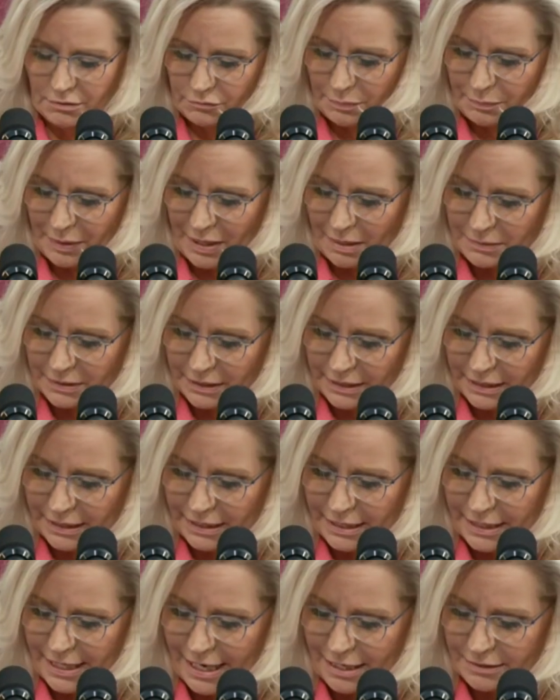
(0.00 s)
Republican
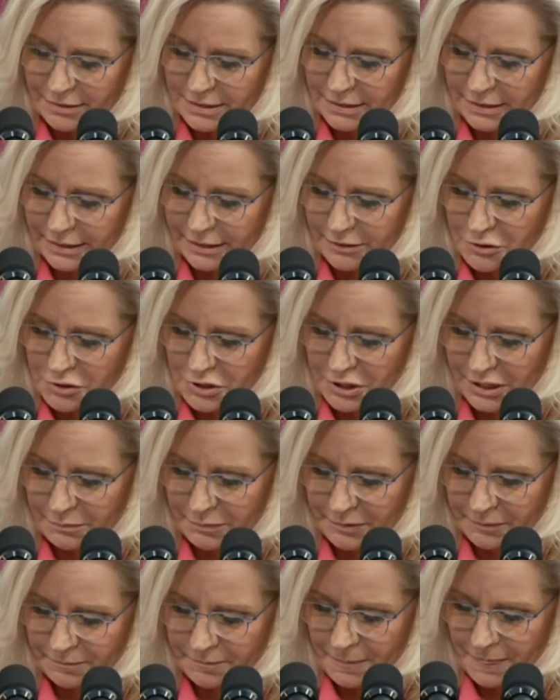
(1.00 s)
in House leadership.
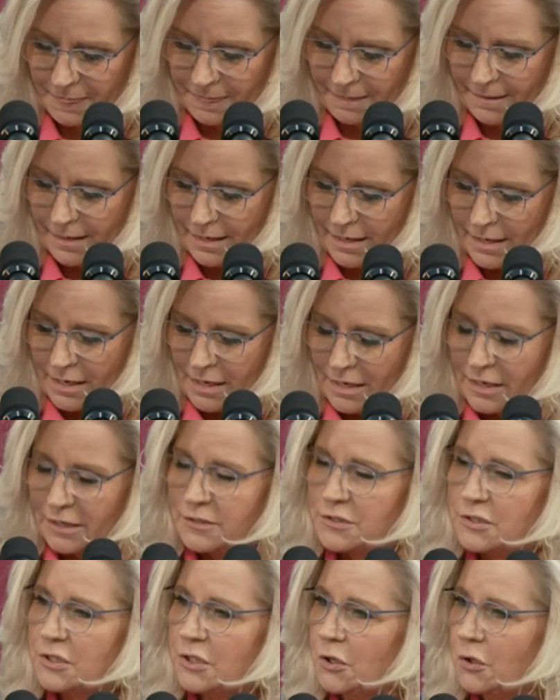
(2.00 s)

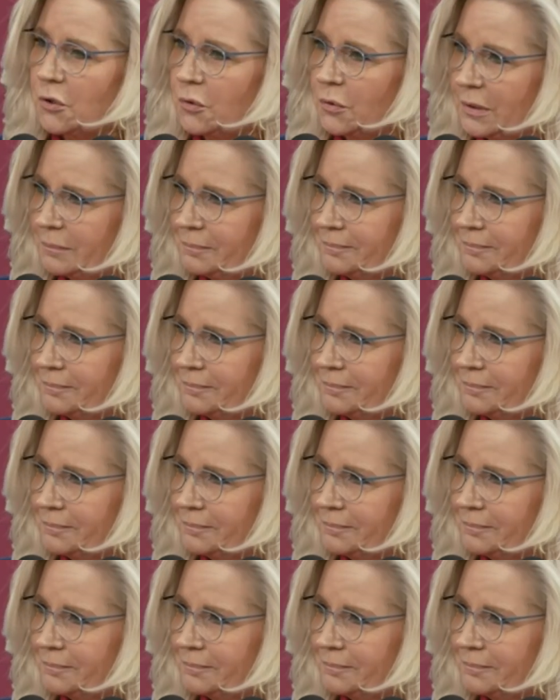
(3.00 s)
So,